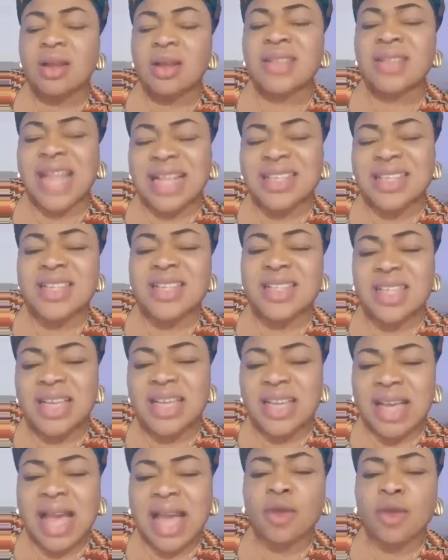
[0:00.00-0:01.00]
that is the
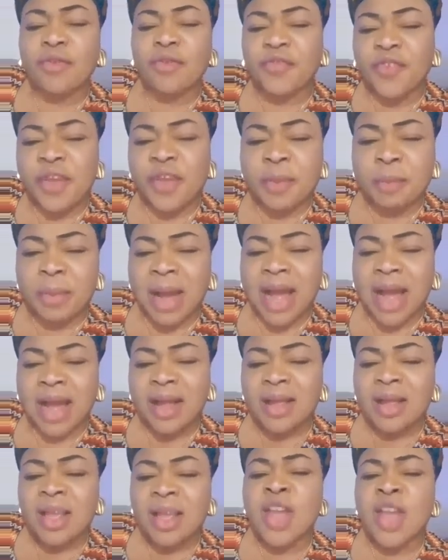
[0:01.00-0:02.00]
kind of a man
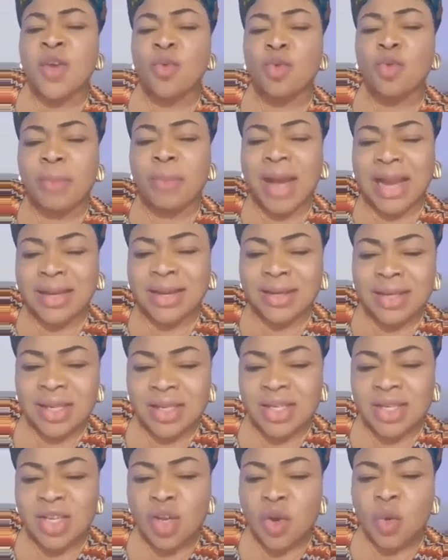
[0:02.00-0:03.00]
a woman
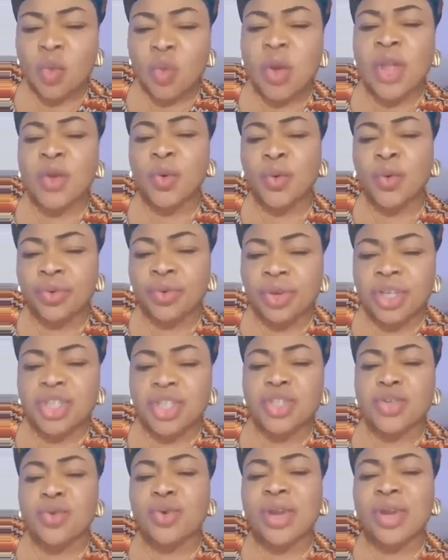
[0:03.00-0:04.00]
needs when you
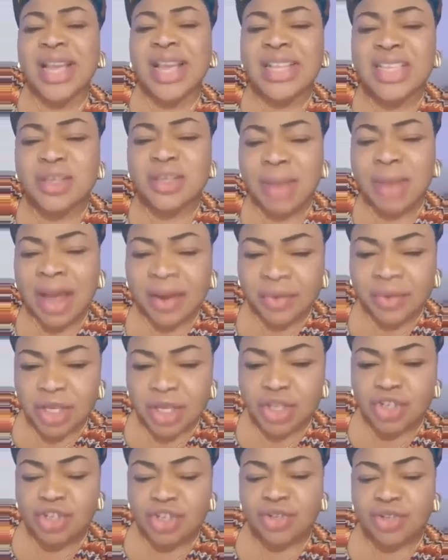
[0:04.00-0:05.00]
reach to get
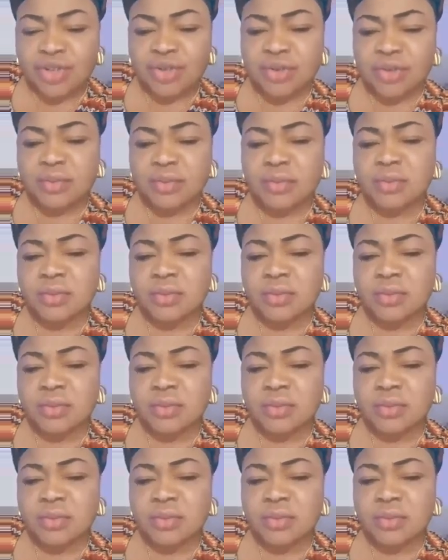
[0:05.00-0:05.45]
marriage.